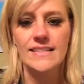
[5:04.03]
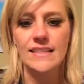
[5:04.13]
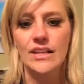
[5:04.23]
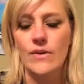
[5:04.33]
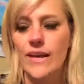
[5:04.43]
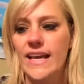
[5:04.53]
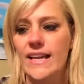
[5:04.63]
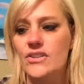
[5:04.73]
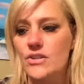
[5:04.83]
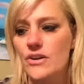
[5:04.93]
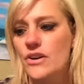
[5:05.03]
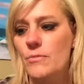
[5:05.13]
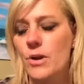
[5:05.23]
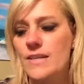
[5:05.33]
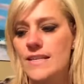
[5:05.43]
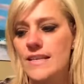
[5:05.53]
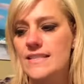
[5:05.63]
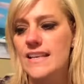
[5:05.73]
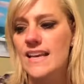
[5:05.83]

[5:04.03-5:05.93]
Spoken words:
you know, it kind of started her process.